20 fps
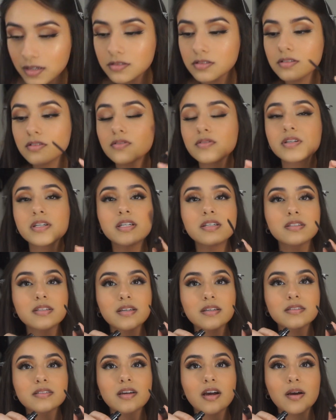Here's a L'Oreal
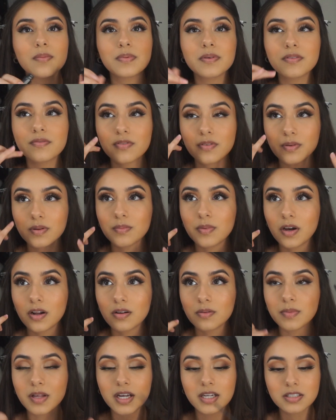Telescopic for my
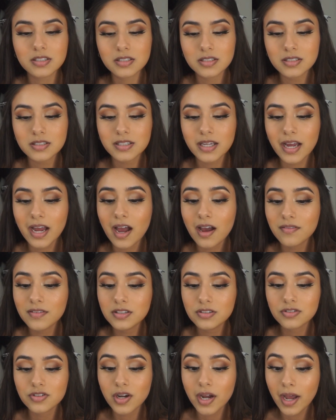bottom lashes. I
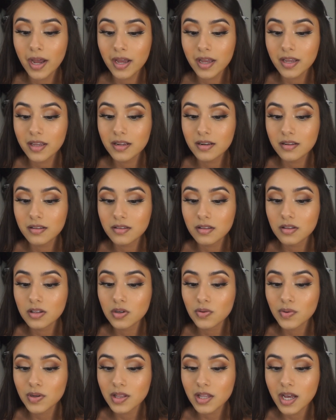haven't tried the
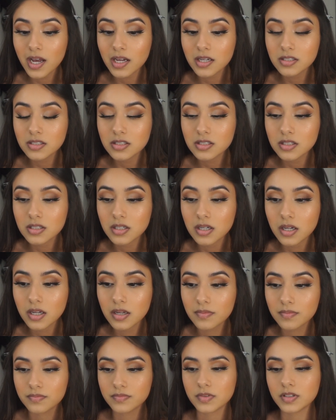lower lash,
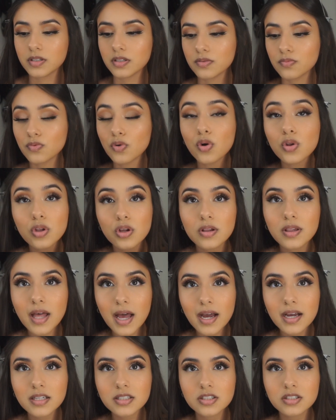um, the roller
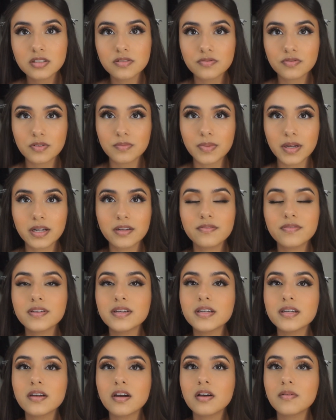lash from
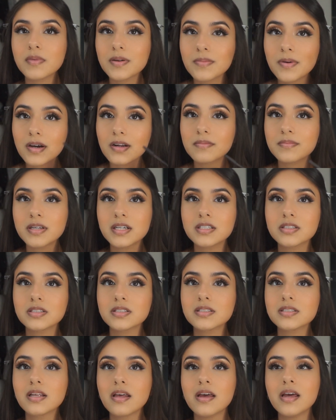Benefit on my bottom
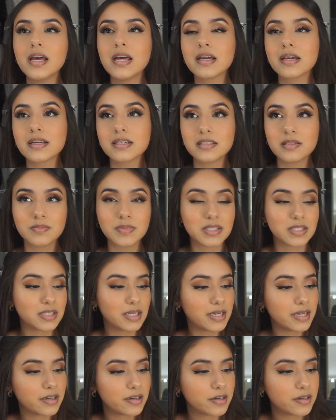lashes because I'm
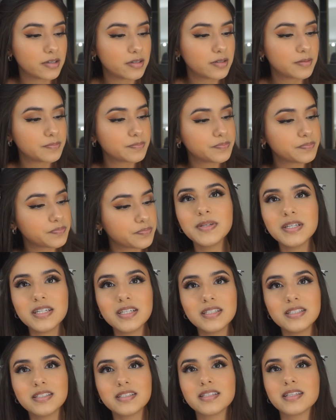scared
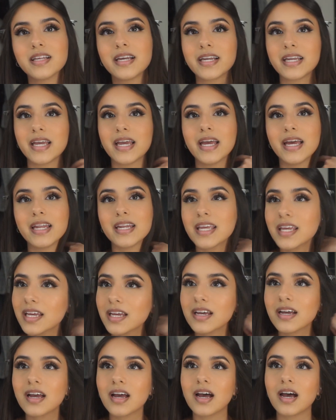because like any
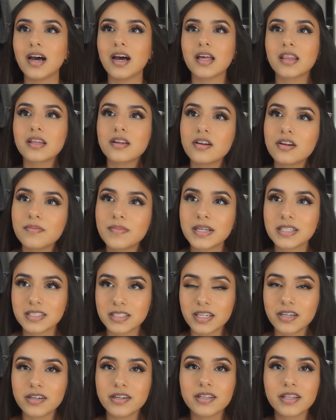other
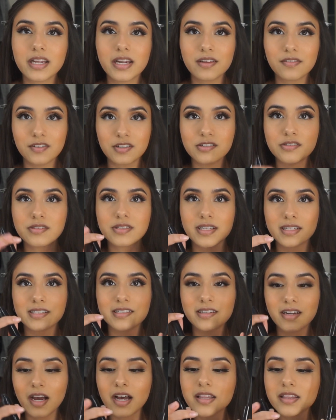mascara that I use
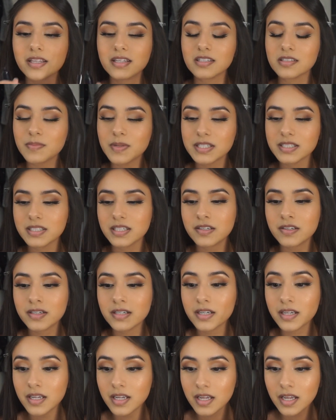that's not this
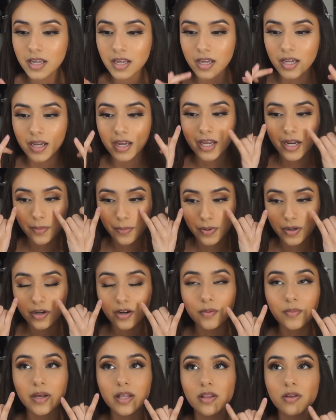mascara and I put it
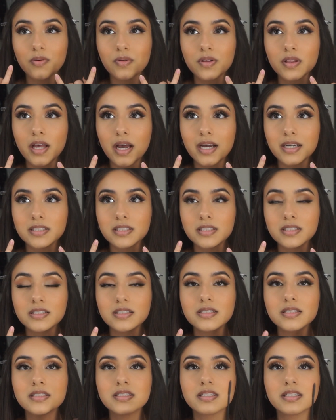on my lower
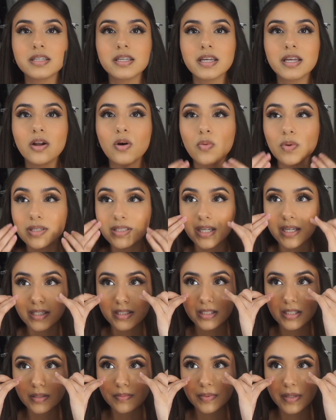lashes, it always
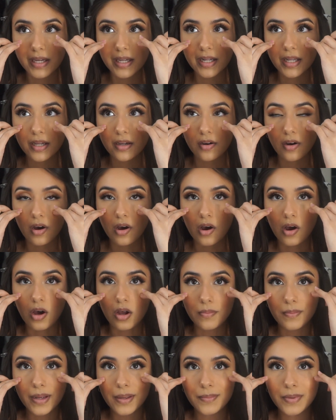ends up getting
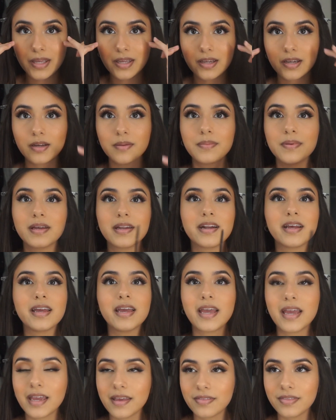on my makeup and I
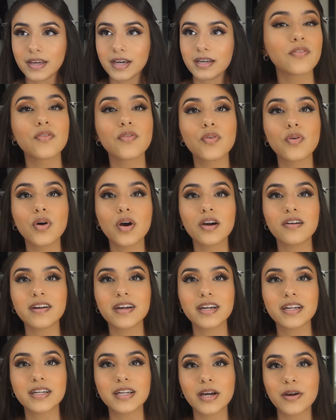hate that. All
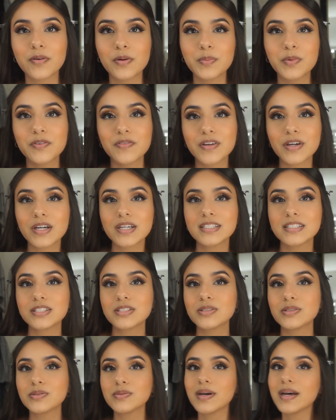right, now we're moving on
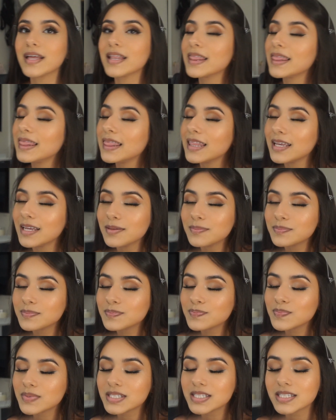to
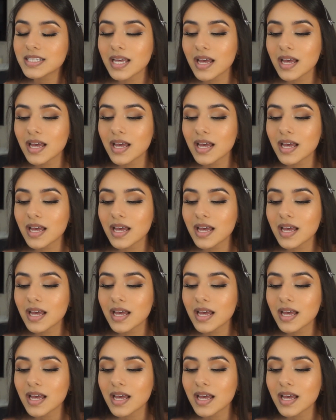lips.